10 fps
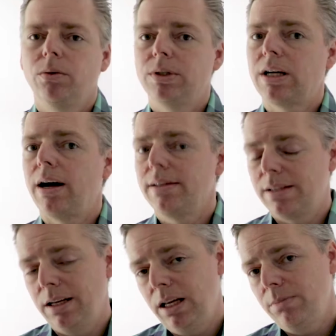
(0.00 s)
which hides
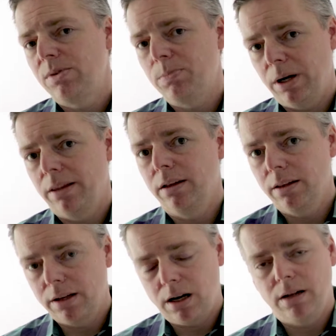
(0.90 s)
the names by
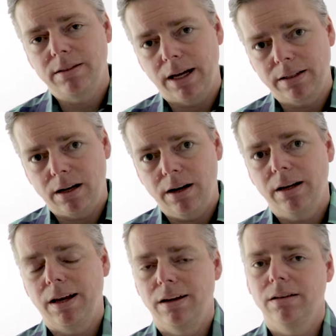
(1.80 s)
the contact
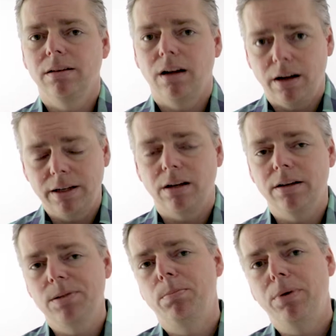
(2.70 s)

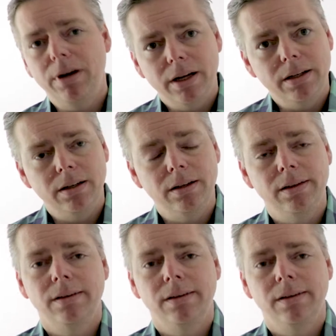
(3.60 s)
icons, but